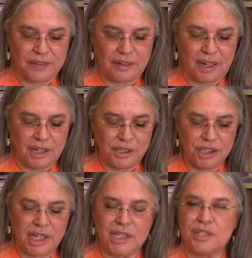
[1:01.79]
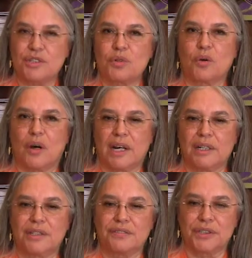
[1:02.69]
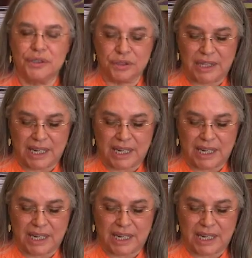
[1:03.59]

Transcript: there are changes required for you to